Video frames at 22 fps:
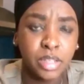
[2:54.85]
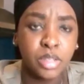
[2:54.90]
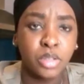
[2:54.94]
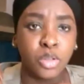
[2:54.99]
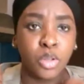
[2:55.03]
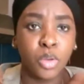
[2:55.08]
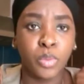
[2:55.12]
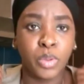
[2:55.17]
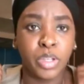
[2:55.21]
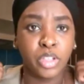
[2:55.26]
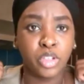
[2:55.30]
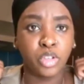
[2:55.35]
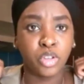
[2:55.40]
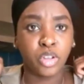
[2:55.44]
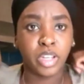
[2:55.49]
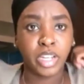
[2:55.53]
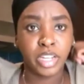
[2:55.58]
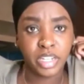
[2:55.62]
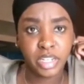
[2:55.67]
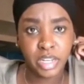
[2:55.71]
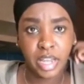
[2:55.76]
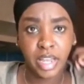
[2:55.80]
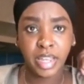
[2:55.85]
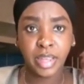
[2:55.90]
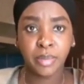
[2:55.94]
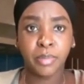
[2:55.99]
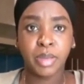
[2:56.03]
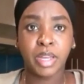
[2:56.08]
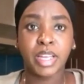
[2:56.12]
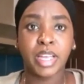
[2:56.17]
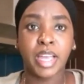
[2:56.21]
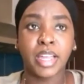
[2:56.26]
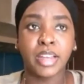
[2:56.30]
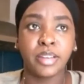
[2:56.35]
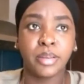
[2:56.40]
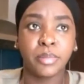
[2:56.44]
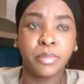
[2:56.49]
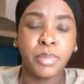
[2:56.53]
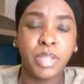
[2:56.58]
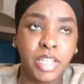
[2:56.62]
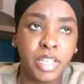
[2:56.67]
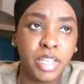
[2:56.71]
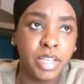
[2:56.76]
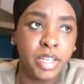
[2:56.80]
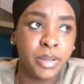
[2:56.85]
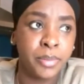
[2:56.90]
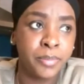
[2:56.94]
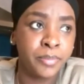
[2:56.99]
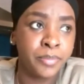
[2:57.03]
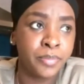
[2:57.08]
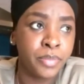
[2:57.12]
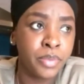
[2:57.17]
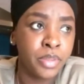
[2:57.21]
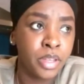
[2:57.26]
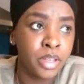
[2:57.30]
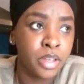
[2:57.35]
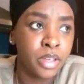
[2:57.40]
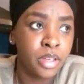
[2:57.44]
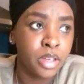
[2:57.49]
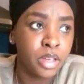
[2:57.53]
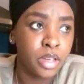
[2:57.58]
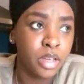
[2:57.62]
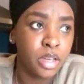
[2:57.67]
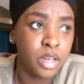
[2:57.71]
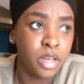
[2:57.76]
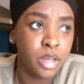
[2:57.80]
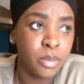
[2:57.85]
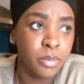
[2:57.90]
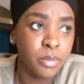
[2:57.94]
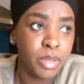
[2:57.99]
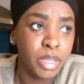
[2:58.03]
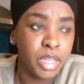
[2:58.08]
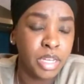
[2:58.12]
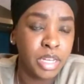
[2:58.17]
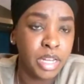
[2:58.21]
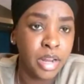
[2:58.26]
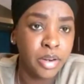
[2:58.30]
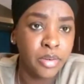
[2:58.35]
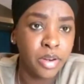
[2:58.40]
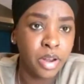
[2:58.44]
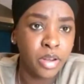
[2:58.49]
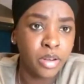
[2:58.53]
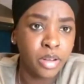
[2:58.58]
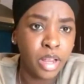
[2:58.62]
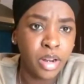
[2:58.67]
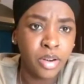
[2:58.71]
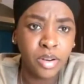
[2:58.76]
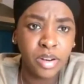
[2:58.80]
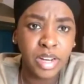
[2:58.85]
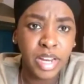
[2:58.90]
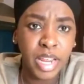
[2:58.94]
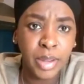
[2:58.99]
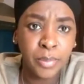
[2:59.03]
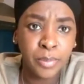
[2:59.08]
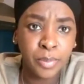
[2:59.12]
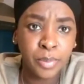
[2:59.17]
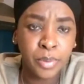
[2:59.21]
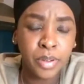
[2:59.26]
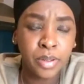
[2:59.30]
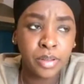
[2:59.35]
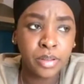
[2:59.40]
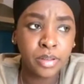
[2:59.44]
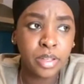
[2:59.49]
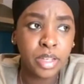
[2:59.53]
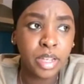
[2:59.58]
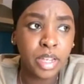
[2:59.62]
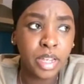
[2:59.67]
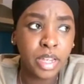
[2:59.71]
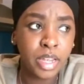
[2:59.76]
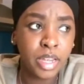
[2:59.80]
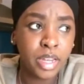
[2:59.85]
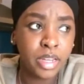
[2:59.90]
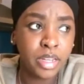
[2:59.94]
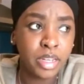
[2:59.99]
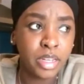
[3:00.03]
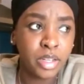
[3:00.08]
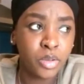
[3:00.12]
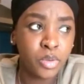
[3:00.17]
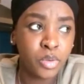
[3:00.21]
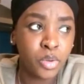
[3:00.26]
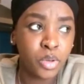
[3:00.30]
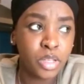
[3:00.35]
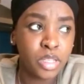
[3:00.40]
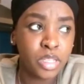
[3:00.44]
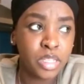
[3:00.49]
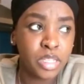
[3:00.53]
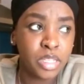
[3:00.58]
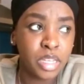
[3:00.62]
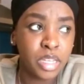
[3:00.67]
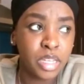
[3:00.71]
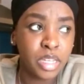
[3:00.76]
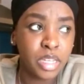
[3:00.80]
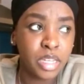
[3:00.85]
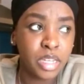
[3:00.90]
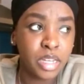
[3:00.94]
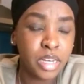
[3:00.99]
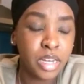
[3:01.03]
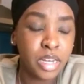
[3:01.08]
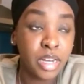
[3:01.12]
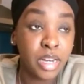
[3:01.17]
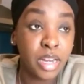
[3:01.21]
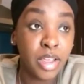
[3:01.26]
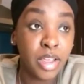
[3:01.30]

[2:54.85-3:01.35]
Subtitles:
So we joined IM Academy in around April, and it was in an